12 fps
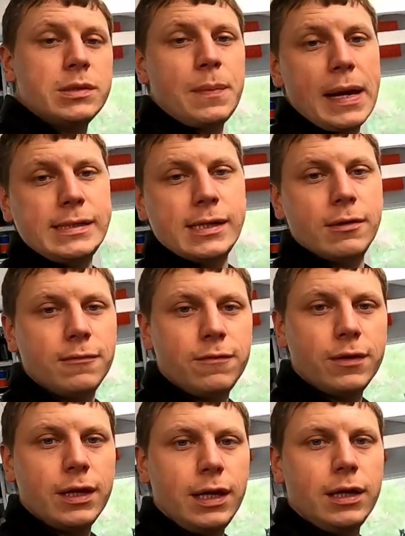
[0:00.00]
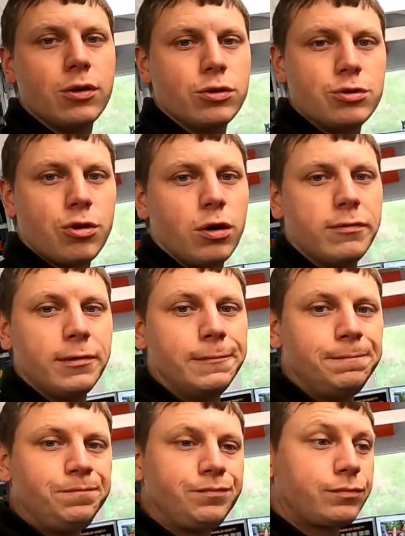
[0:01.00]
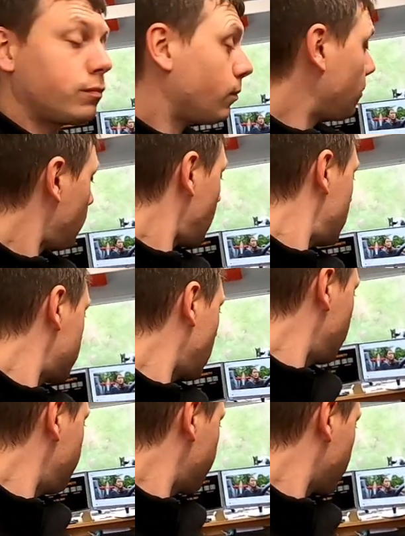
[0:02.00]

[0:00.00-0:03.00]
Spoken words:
the spacer for the cush drive. So